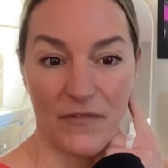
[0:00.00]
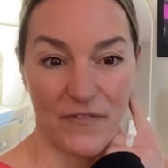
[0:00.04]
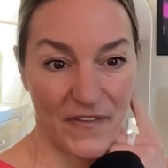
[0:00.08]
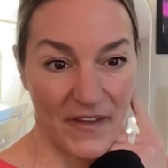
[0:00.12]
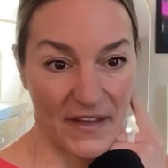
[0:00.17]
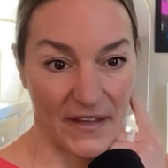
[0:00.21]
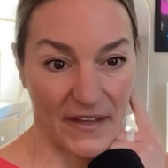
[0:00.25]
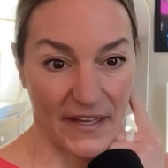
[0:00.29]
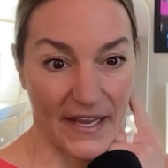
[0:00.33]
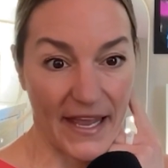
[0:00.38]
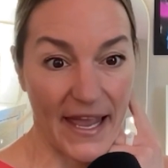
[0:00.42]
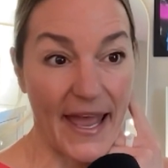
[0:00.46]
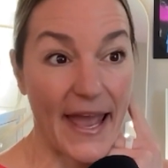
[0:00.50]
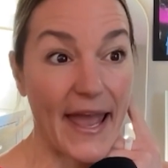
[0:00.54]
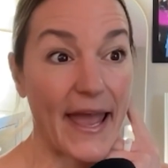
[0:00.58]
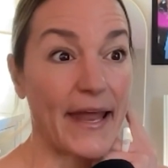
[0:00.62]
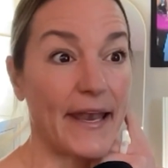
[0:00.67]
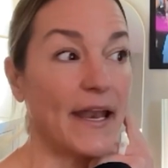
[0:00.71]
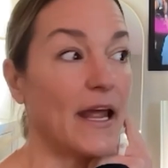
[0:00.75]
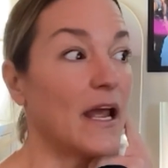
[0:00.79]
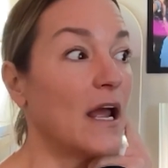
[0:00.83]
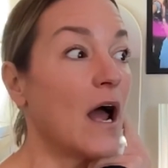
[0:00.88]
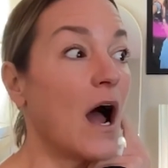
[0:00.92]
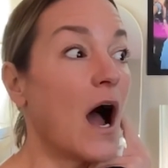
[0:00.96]
feeling it,
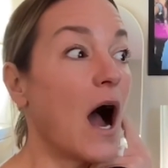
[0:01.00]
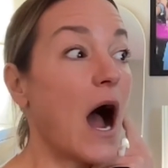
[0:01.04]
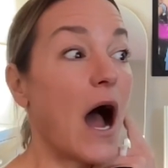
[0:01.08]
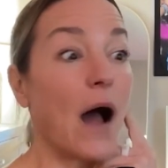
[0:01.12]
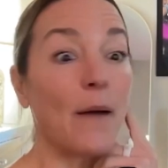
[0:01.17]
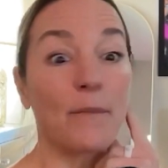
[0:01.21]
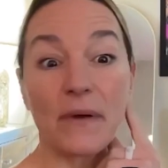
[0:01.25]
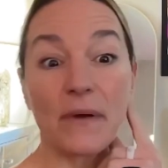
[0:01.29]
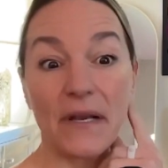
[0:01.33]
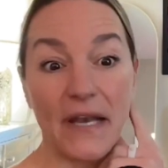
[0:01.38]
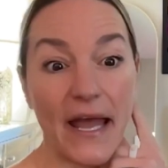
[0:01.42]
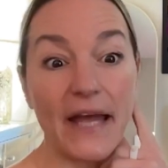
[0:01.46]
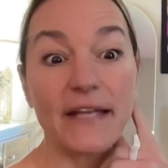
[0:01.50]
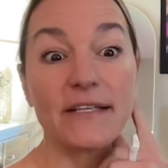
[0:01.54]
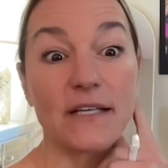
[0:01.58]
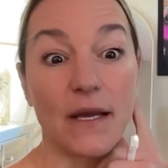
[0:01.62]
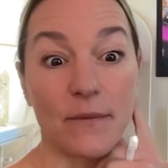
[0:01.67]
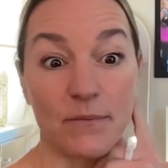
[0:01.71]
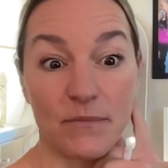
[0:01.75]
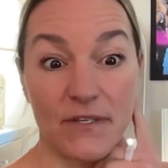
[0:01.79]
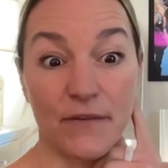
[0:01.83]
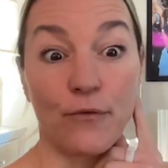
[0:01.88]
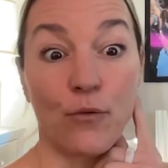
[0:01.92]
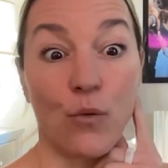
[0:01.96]
and I'm gonna end
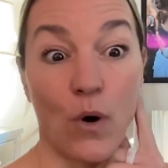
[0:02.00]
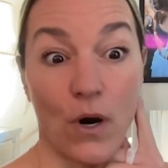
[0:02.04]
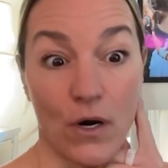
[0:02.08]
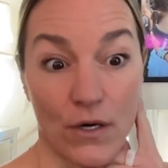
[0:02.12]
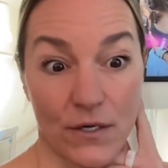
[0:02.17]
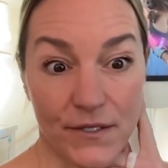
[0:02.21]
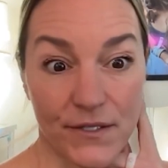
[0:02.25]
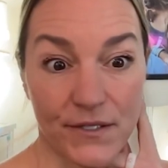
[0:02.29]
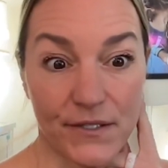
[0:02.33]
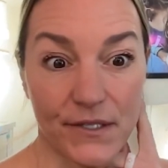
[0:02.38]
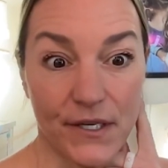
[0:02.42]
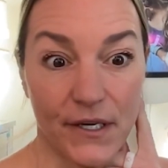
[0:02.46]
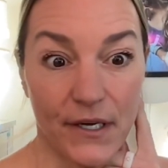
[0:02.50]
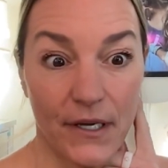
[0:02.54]
up divorced